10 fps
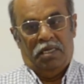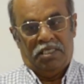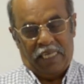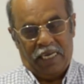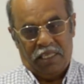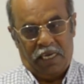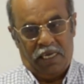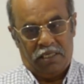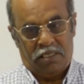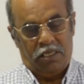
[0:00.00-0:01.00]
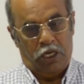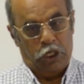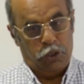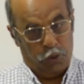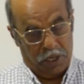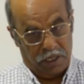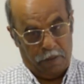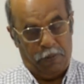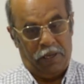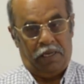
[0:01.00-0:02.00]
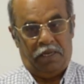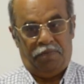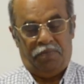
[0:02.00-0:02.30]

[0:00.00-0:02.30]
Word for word: Second thing is, during the play.